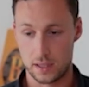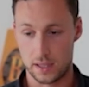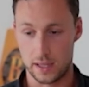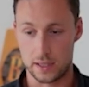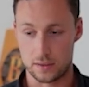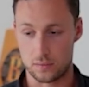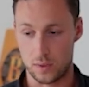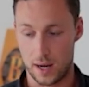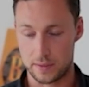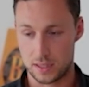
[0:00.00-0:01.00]
and
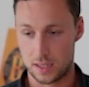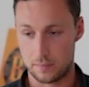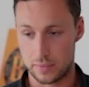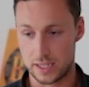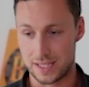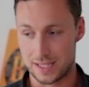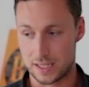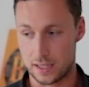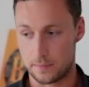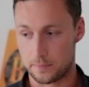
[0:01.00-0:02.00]
wrapped BTC.